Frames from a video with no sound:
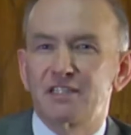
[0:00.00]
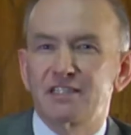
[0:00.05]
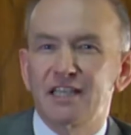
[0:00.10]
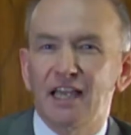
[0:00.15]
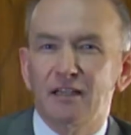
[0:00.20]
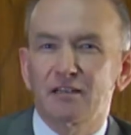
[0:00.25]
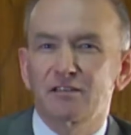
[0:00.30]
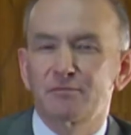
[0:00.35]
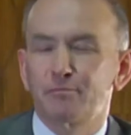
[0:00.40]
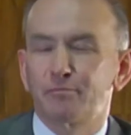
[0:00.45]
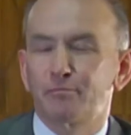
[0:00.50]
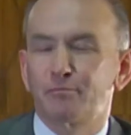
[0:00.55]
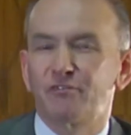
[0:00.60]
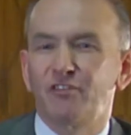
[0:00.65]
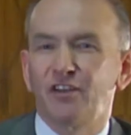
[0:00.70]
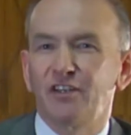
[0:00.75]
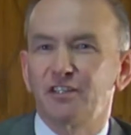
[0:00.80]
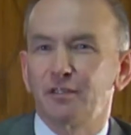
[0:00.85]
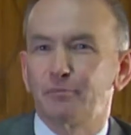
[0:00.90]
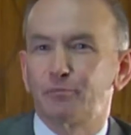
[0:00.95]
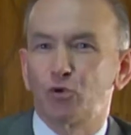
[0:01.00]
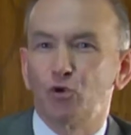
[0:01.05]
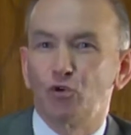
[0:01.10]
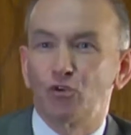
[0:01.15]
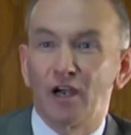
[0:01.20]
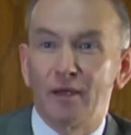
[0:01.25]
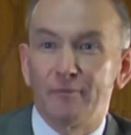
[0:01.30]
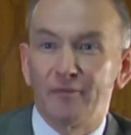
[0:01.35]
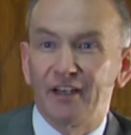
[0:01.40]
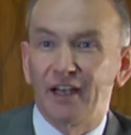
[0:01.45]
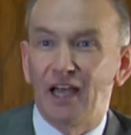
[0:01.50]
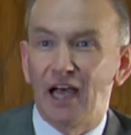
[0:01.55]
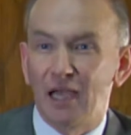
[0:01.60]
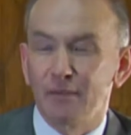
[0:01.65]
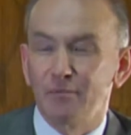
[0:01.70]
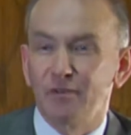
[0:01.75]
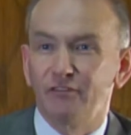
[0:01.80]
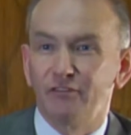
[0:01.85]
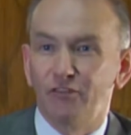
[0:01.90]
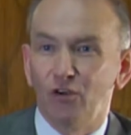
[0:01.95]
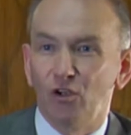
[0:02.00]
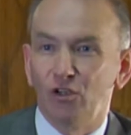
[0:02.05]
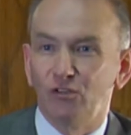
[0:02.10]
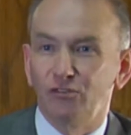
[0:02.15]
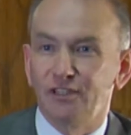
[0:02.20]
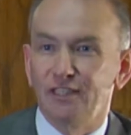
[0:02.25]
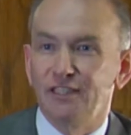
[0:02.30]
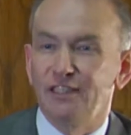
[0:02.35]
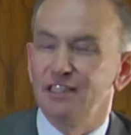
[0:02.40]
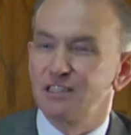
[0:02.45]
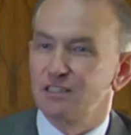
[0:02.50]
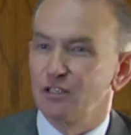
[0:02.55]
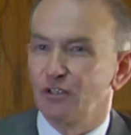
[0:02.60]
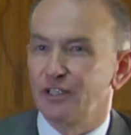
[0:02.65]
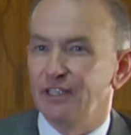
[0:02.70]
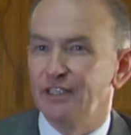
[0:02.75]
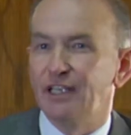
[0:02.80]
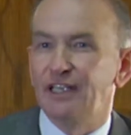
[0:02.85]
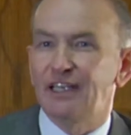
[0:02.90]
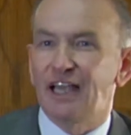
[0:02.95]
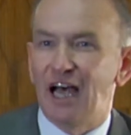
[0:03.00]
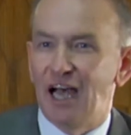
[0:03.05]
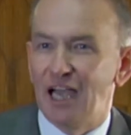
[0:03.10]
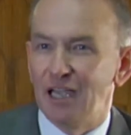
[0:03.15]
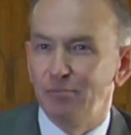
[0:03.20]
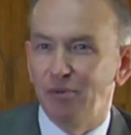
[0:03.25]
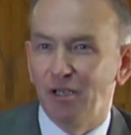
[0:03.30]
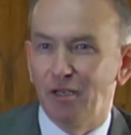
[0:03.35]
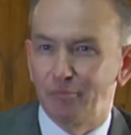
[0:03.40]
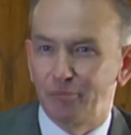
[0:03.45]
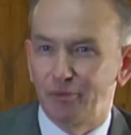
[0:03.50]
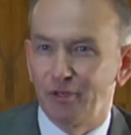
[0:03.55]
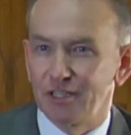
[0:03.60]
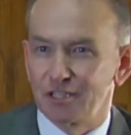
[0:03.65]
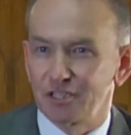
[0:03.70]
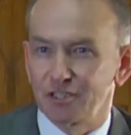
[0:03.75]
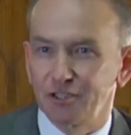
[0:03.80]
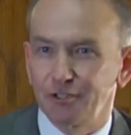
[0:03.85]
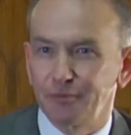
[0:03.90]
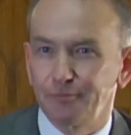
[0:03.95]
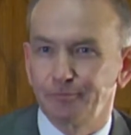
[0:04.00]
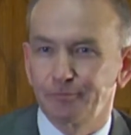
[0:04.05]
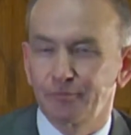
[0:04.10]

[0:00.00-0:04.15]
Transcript: tech-funded programme that I'm involved in is looking at high blood pressure.